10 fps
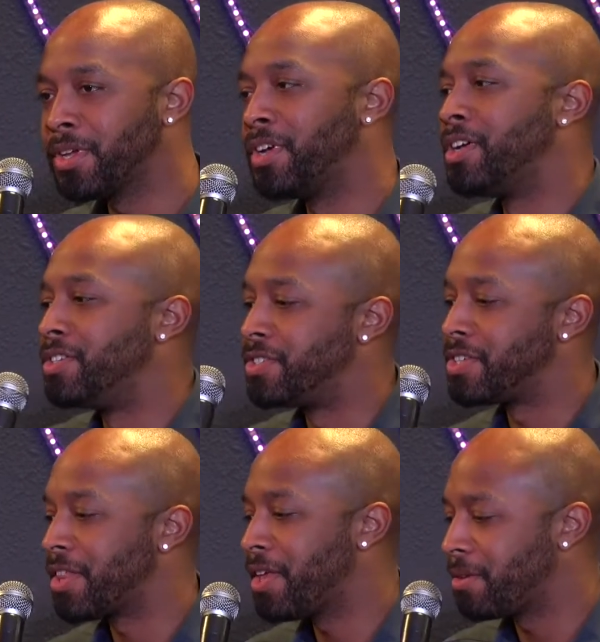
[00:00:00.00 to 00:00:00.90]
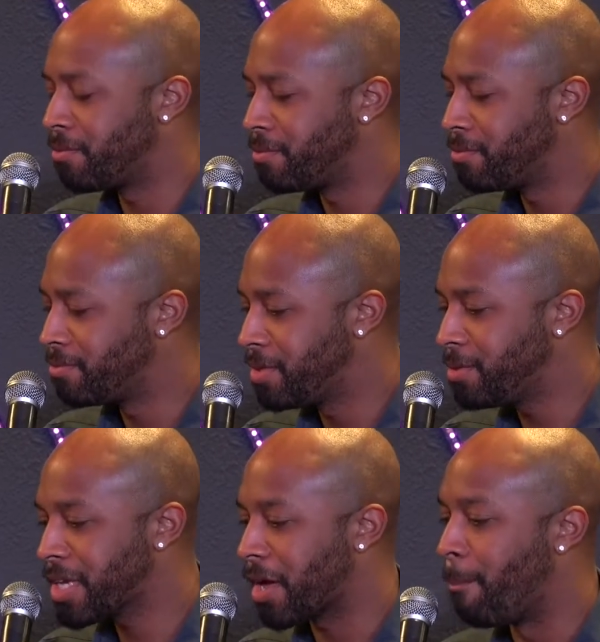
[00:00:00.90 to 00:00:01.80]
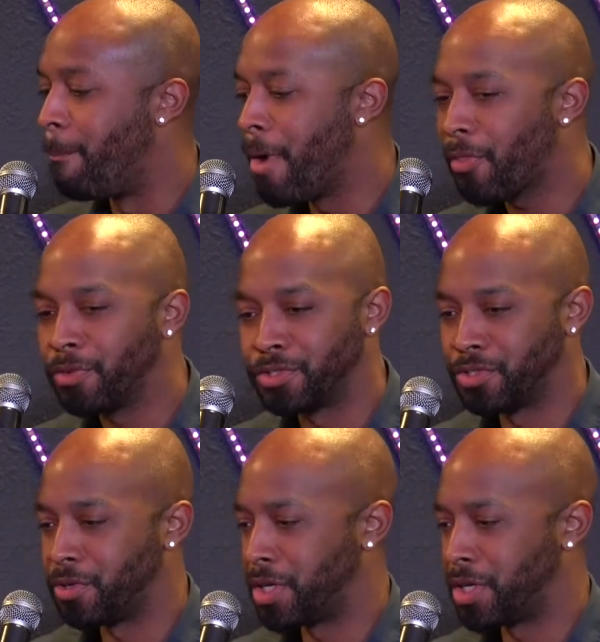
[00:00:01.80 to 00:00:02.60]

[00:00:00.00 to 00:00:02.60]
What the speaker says: Because I think it was like a month and